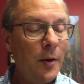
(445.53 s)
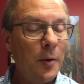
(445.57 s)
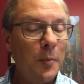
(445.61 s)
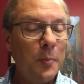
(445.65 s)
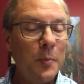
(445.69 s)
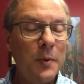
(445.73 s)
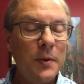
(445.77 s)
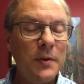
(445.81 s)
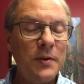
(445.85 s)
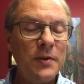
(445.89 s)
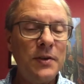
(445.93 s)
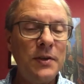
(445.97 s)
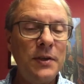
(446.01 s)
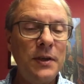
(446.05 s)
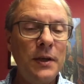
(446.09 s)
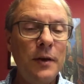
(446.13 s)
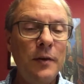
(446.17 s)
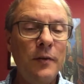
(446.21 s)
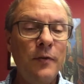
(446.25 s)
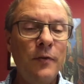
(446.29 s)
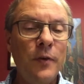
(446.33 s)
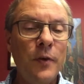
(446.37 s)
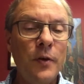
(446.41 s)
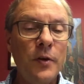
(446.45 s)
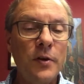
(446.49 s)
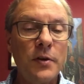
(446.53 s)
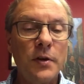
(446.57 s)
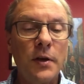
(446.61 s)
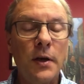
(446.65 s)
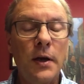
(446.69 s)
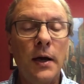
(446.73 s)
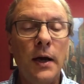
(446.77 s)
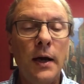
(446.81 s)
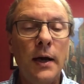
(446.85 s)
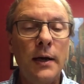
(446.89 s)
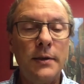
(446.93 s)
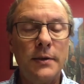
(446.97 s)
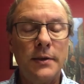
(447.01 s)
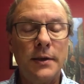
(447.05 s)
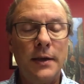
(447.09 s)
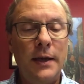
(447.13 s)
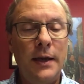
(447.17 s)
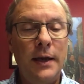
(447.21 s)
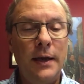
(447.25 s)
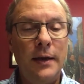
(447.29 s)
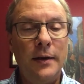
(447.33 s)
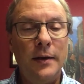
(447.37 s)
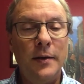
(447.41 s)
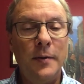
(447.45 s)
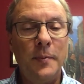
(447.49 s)
But seek first God's
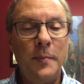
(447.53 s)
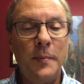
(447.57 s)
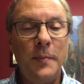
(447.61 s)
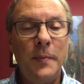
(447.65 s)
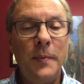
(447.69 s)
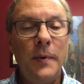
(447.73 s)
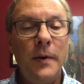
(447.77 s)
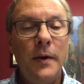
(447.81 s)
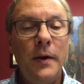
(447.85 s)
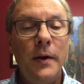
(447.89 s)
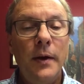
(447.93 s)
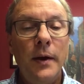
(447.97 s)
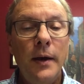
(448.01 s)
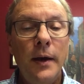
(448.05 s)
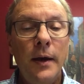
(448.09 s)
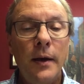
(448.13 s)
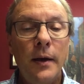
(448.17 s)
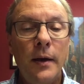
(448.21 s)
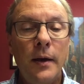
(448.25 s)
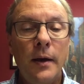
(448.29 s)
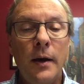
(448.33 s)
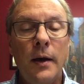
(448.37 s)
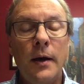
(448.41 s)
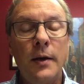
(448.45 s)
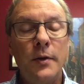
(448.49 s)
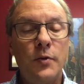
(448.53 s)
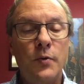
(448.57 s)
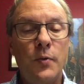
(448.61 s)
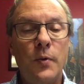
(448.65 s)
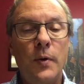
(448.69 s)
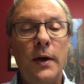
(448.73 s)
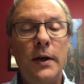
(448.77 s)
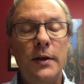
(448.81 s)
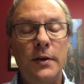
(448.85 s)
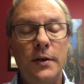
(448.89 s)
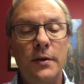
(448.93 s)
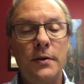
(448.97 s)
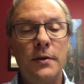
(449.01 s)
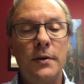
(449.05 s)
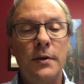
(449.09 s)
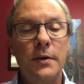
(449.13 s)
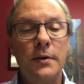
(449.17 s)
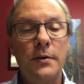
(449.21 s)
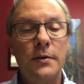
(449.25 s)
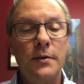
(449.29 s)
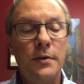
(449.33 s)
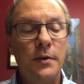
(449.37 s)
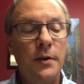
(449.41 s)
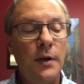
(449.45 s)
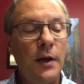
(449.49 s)
kingdom and God's
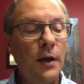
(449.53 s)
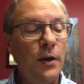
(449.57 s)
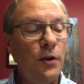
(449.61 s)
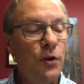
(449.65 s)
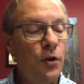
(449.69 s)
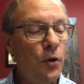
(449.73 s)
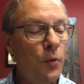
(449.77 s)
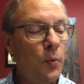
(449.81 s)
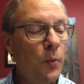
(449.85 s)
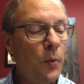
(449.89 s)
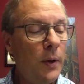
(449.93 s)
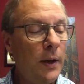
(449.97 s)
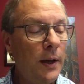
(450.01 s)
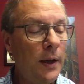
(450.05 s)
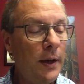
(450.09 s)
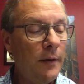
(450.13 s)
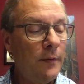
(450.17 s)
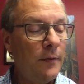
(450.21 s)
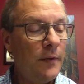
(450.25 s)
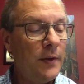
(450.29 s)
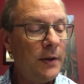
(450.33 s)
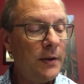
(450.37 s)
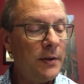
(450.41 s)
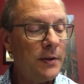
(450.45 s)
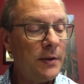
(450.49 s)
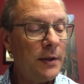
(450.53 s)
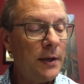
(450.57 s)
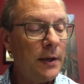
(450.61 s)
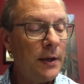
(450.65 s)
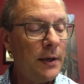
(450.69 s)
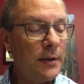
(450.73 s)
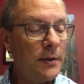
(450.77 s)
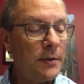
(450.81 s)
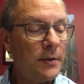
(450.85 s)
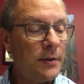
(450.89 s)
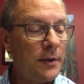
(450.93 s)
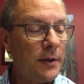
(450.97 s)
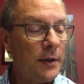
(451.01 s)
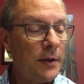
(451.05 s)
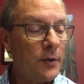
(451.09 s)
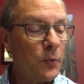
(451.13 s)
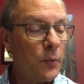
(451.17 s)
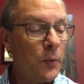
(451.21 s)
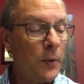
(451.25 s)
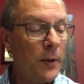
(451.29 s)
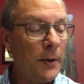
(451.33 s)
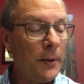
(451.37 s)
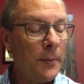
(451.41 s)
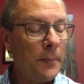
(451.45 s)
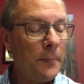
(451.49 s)
righteousness, and you will have these things as
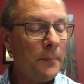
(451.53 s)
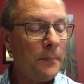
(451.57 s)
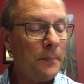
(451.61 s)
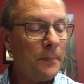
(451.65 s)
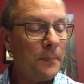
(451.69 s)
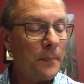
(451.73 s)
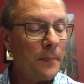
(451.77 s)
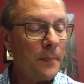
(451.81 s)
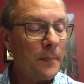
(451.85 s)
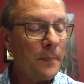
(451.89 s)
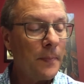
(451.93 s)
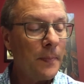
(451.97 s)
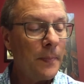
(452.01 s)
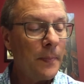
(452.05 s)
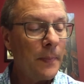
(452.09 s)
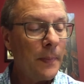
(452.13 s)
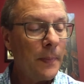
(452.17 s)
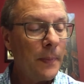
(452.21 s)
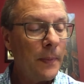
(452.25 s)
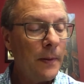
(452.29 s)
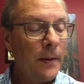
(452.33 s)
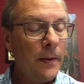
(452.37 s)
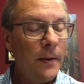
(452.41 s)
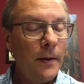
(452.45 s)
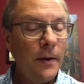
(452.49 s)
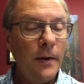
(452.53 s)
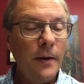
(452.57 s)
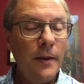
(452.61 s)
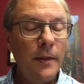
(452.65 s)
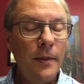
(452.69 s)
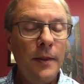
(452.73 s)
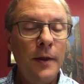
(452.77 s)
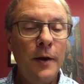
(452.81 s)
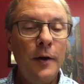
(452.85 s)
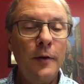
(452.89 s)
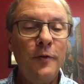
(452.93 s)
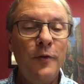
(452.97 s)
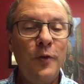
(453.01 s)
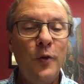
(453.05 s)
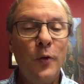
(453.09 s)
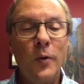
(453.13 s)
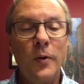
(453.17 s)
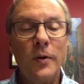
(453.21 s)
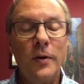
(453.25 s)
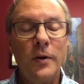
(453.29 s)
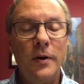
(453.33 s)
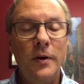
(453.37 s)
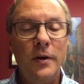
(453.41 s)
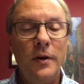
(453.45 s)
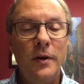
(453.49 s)
well.
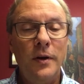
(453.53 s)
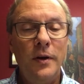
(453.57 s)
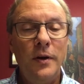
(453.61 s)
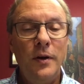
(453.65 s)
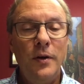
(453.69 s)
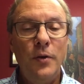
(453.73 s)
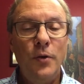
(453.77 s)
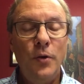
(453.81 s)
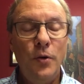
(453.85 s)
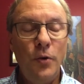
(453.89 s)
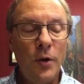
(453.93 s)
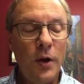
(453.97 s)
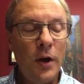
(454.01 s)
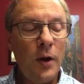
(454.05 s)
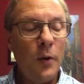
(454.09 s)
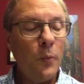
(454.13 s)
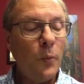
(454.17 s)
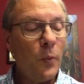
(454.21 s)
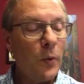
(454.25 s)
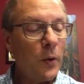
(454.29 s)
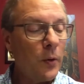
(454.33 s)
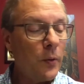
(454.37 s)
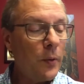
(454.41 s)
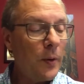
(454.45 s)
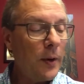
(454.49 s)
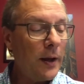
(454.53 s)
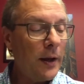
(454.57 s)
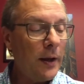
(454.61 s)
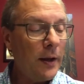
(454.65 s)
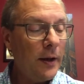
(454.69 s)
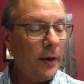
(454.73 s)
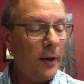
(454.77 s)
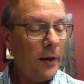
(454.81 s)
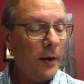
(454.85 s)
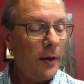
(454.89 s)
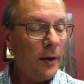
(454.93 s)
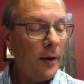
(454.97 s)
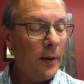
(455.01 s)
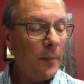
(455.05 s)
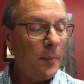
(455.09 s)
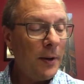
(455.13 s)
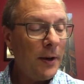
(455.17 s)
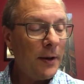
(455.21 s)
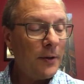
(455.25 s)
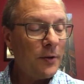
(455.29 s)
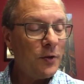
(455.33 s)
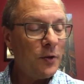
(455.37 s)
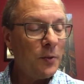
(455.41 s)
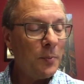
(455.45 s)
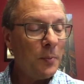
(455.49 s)
Therefore, do not worry
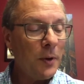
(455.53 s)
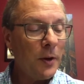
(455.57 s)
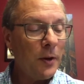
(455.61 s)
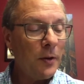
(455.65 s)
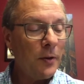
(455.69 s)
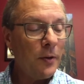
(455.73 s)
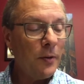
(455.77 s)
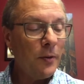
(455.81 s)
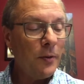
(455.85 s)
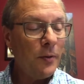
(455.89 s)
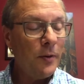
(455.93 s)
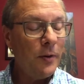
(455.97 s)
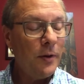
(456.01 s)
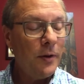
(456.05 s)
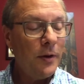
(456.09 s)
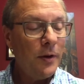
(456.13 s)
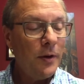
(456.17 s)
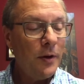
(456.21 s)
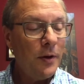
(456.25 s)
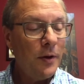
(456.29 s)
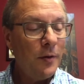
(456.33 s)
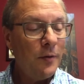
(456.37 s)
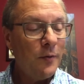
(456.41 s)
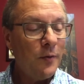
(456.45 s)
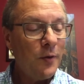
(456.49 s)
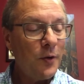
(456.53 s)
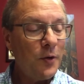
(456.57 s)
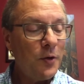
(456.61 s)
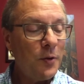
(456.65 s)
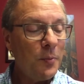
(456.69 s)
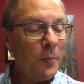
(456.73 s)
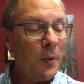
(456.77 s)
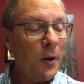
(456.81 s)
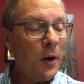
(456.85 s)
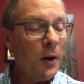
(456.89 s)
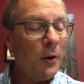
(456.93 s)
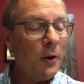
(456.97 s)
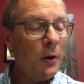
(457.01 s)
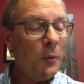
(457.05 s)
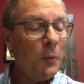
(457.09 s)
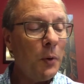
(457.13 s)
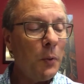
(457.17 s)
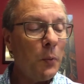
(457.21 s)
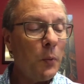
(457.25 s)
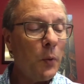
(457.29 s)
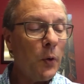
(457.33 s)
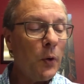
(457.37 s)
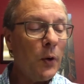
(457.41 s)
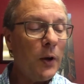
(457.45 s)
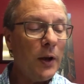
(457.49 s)
about tomorrow, for tomorrow will
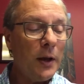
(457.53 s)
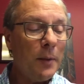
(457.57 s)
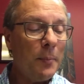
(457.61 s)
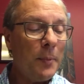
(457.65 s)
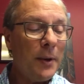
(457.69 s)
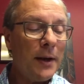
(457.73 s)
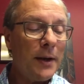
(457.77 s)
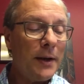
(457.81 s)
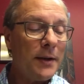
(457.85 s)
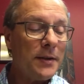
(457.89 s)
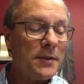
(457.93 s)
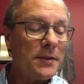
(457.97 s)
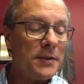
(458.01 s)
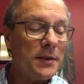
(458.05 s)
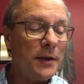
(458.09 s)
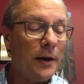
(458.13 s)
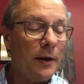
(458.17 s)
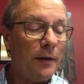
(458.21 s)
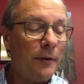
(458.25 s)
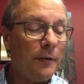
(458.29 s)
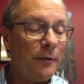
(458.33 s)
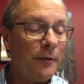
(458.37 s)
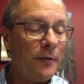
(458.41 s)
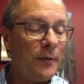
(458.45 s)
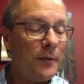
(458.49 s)
worry about itself.